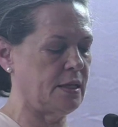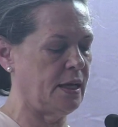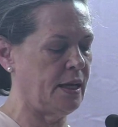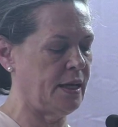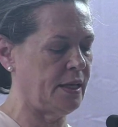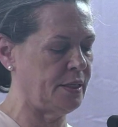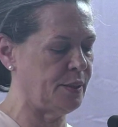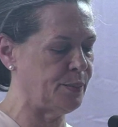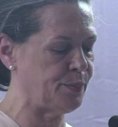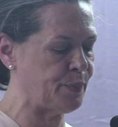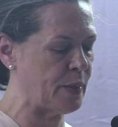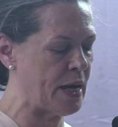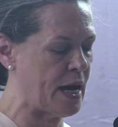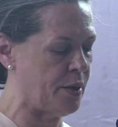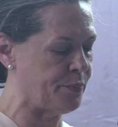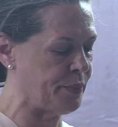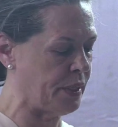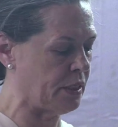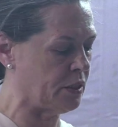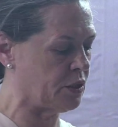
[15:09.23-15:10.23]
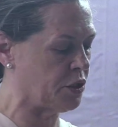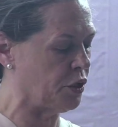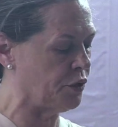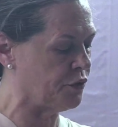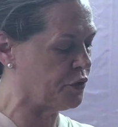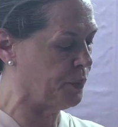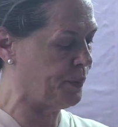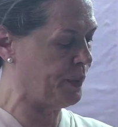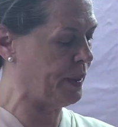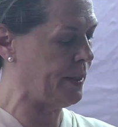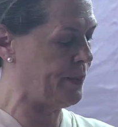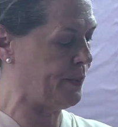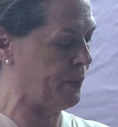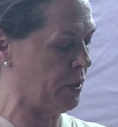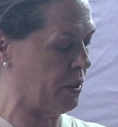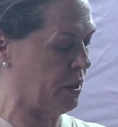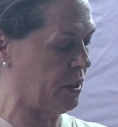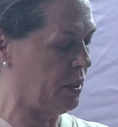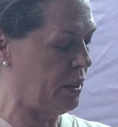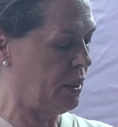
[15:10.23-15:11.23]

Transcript: and empowerment of the people.